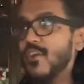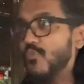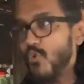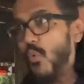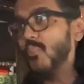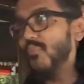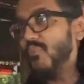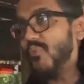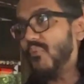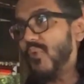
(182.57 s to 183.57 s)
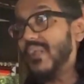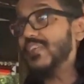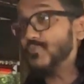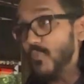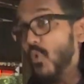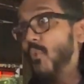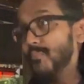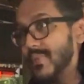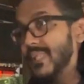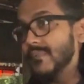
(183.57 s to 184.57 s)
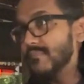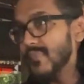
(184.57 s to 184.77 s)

of home. What does home mean?